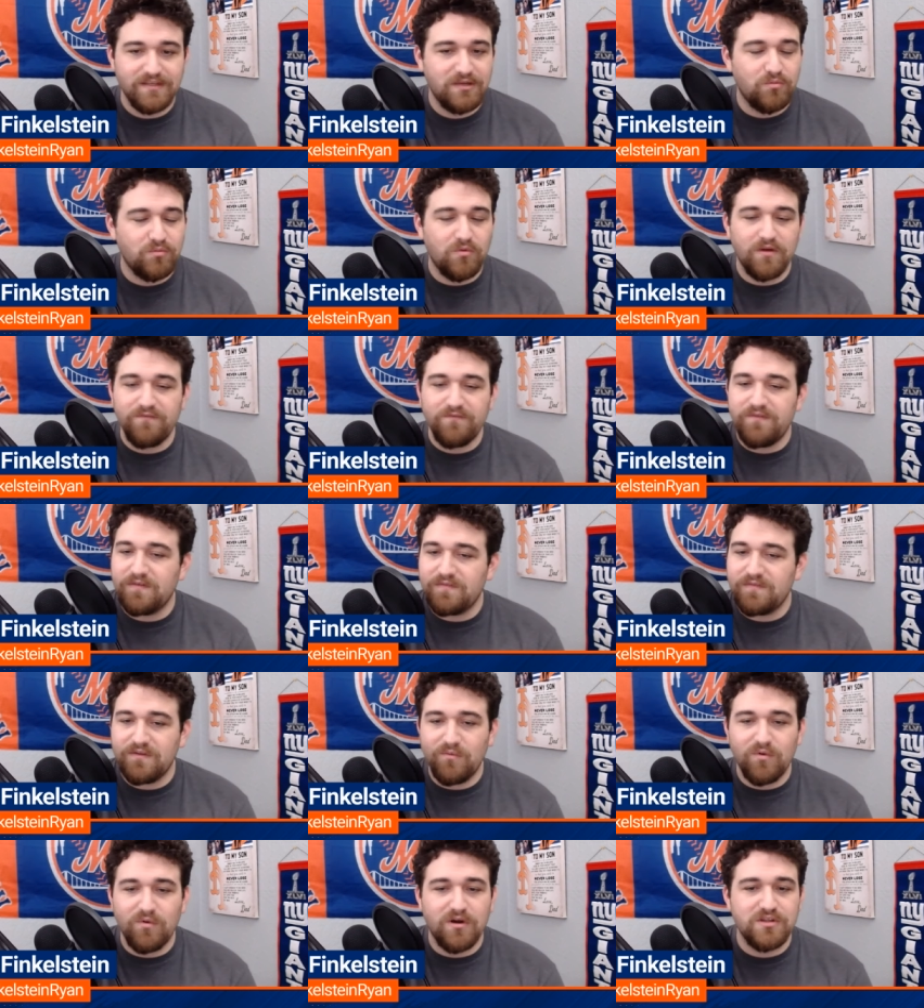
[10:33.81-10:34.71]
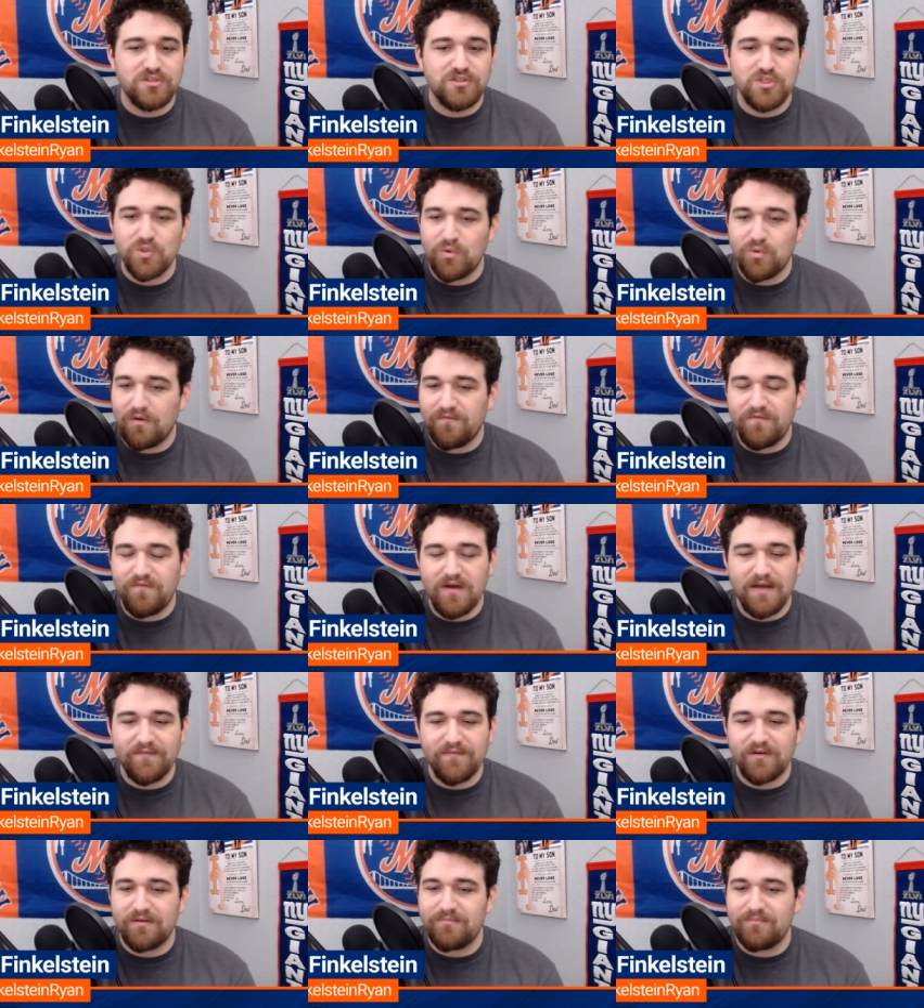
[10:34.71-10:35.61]
Hit 151,
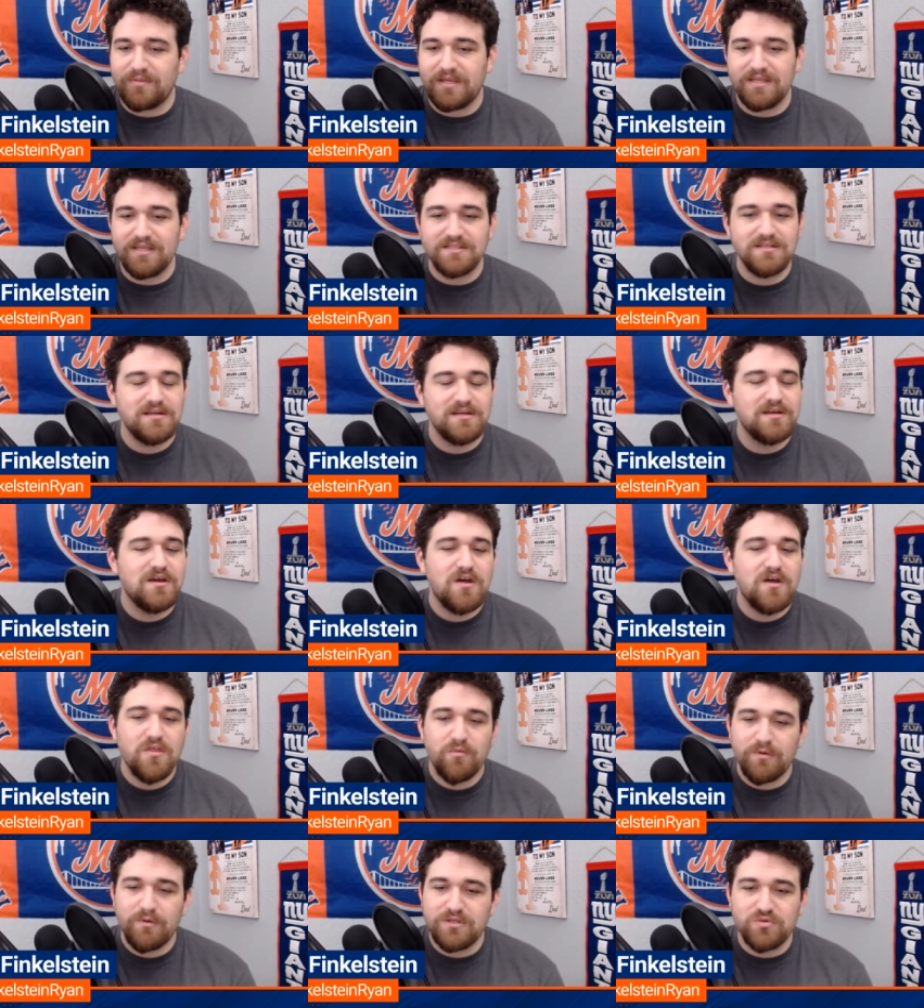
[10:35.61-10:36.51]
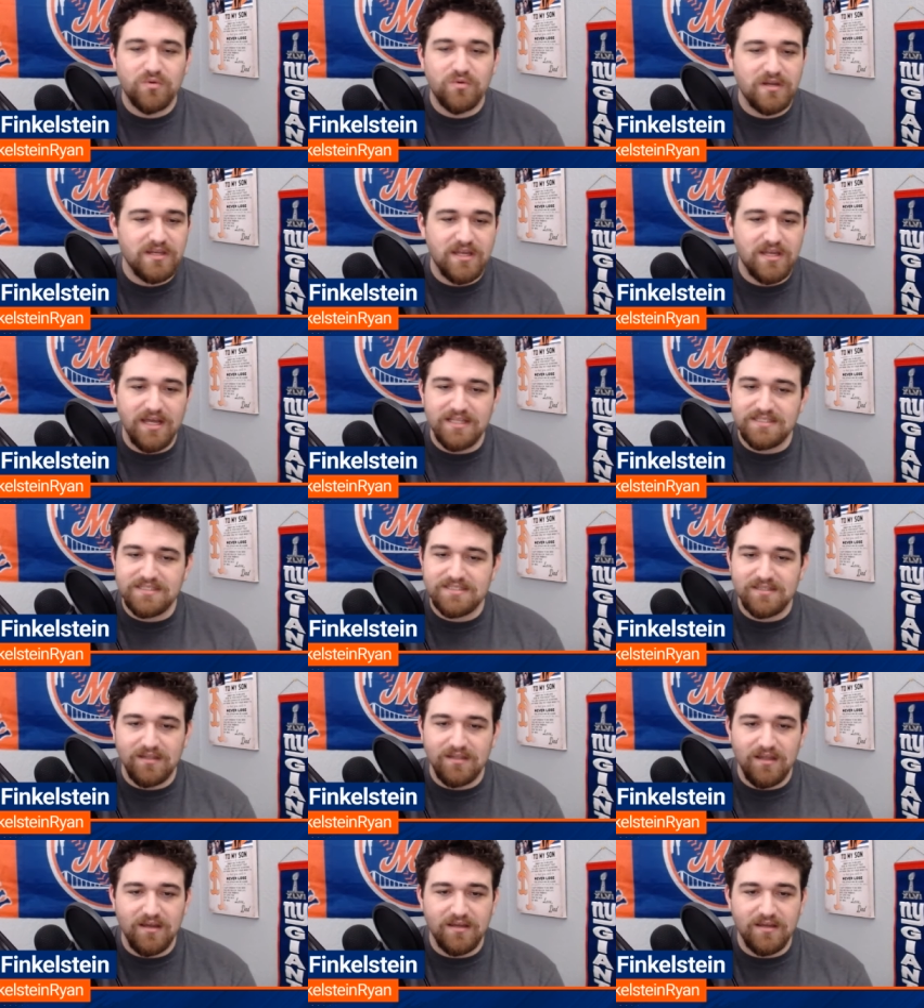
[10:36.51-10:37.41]
205 on base, 329
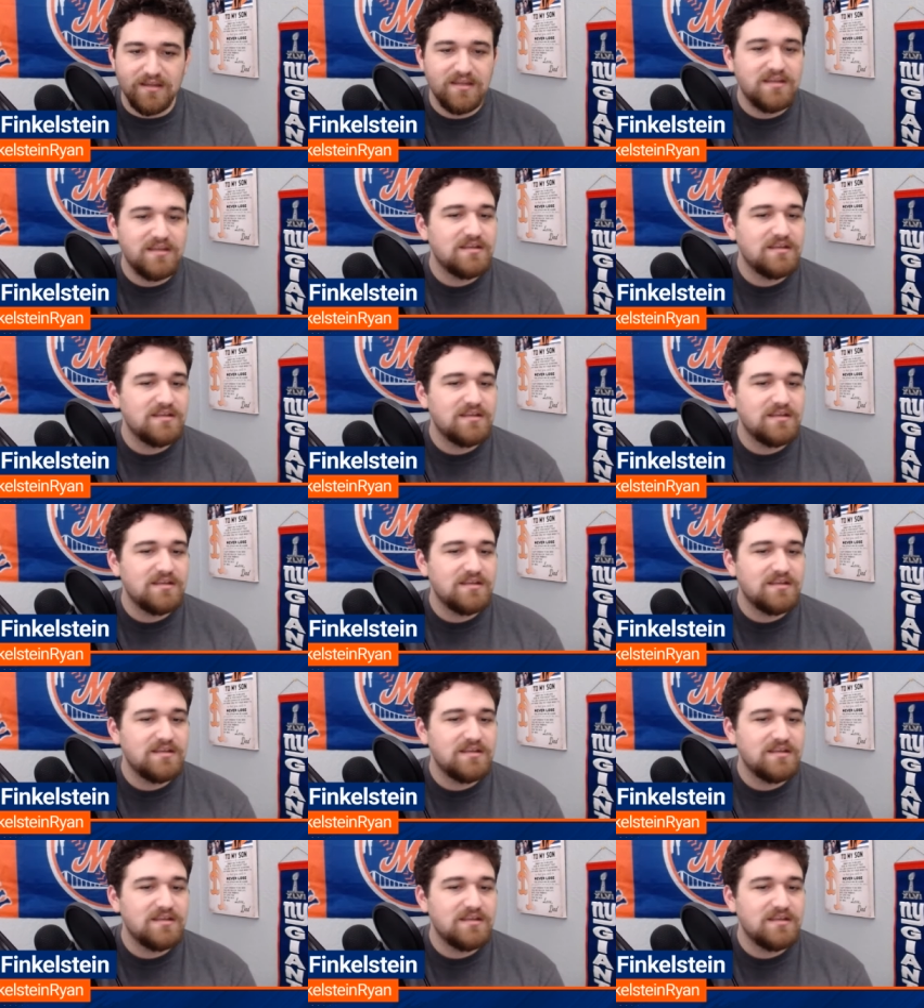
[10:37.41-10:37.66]
slug.